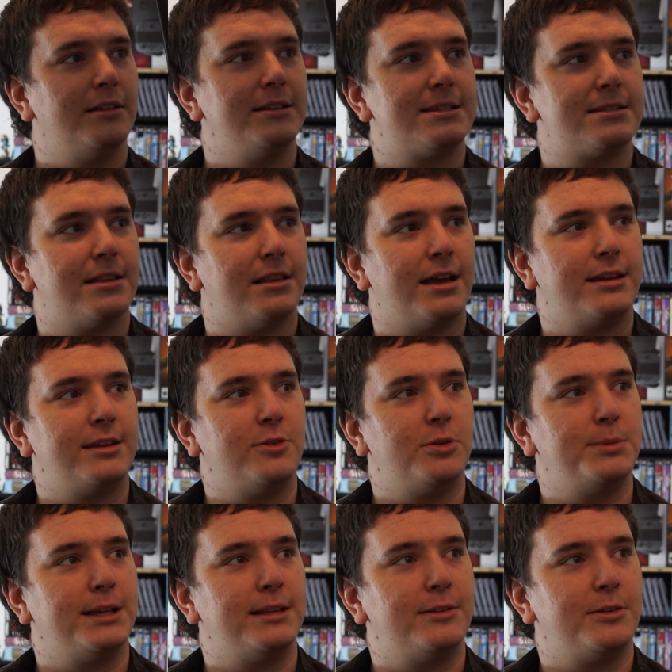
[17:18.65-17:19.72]
At least the lighting
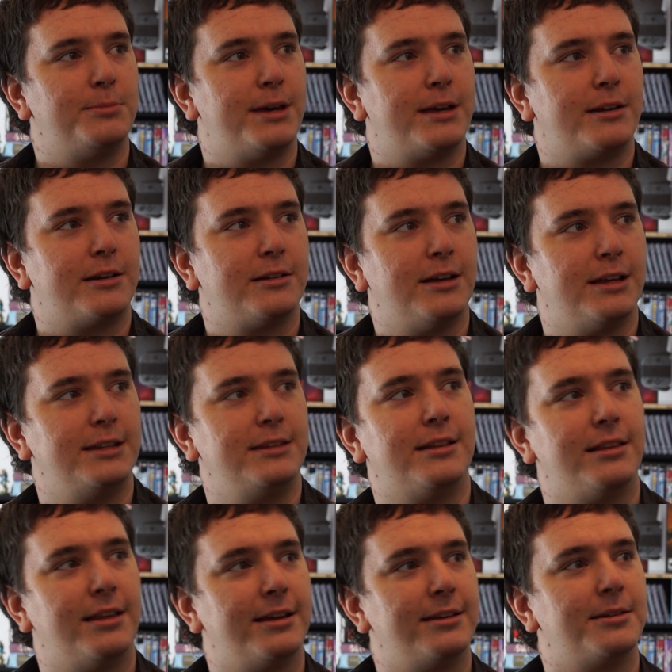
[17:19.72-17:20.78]
will be a little better. I need
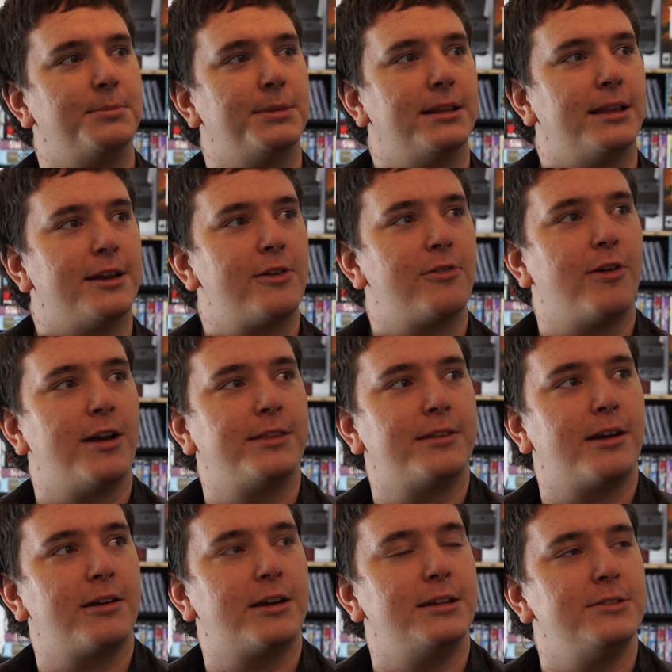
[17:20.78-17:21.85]
the light to be like right
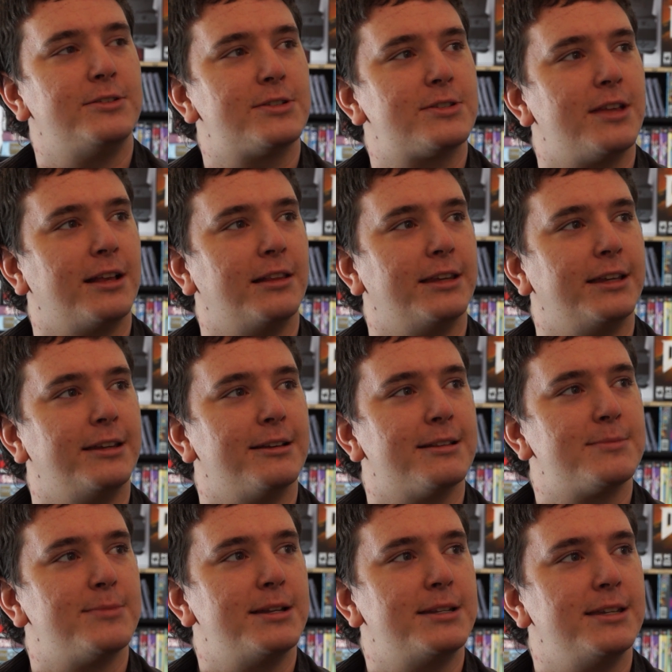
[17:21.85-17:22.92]
there. Can you just like lean
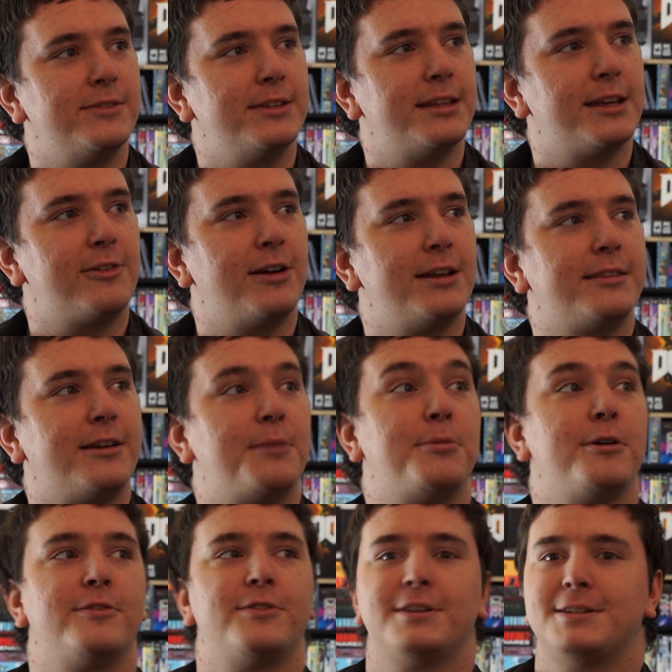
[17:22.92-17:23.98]
against my TV like right there?
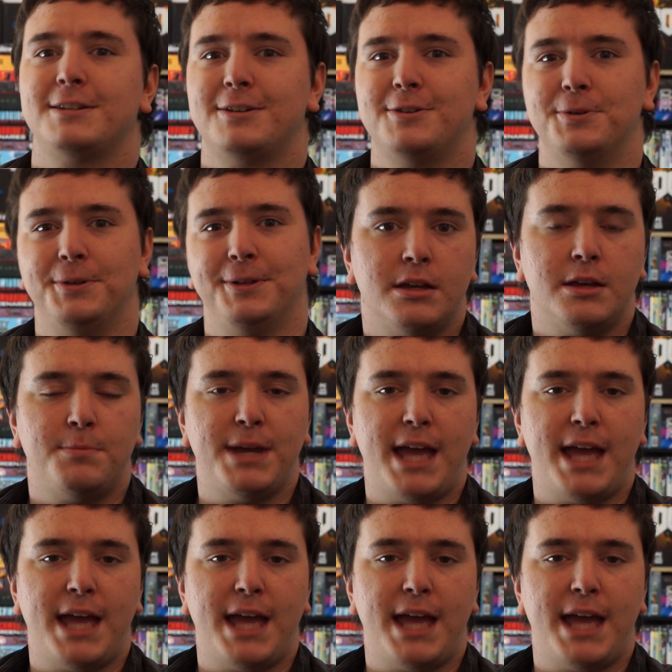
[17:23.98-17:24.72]
Perfect. Cool.